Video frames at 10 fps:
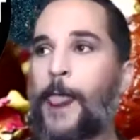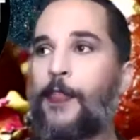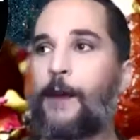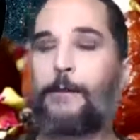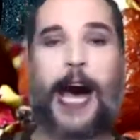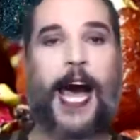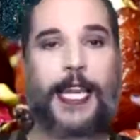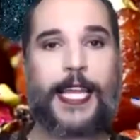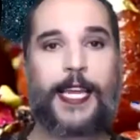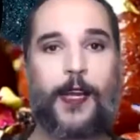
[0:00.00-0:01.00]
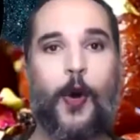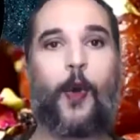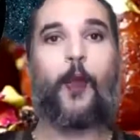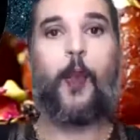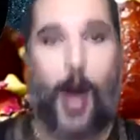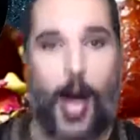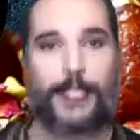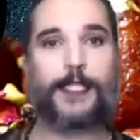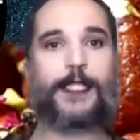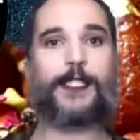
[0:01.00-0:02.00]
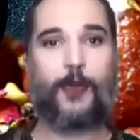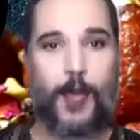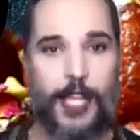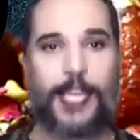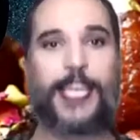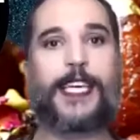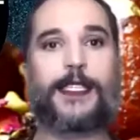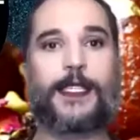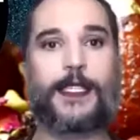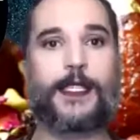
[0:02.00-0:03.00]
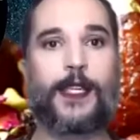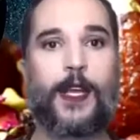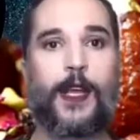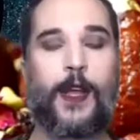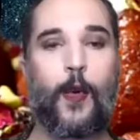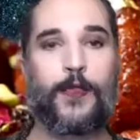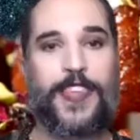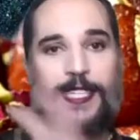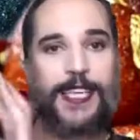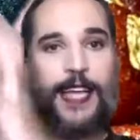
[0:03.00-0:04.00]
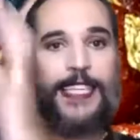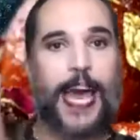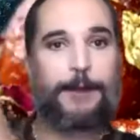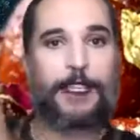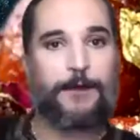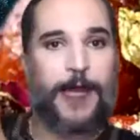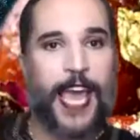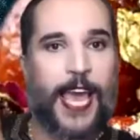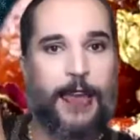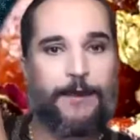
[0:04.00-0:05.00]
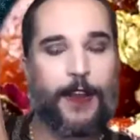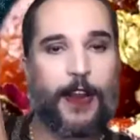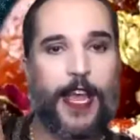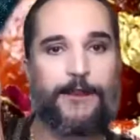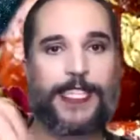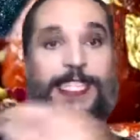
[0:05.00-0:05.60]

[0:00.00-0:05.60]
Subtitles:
the body wants to release this adaptive behavior if it's